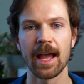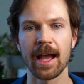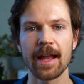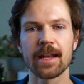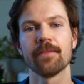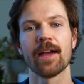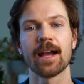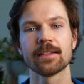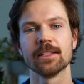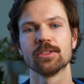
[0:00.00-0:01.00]
and have
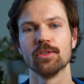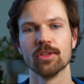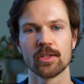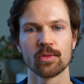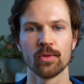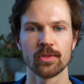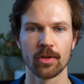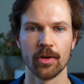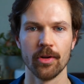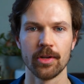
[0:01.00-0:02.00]
access to the source
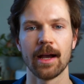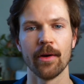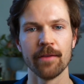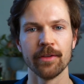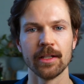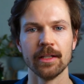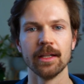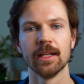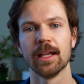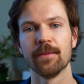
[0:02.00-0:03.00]
code. However,
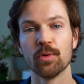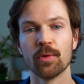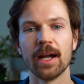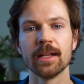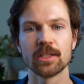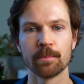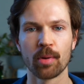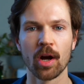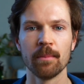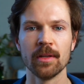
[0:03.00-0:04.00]
if you run into
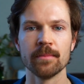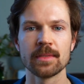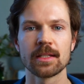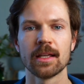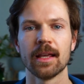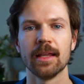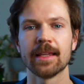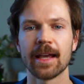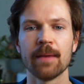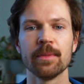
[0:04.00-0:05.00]
problems, it
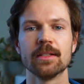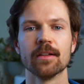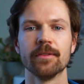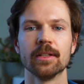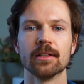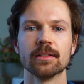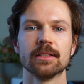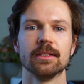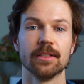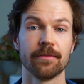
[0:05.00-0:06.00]
can be difficult
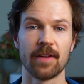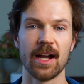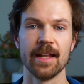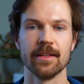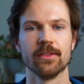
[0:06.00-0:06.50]
to find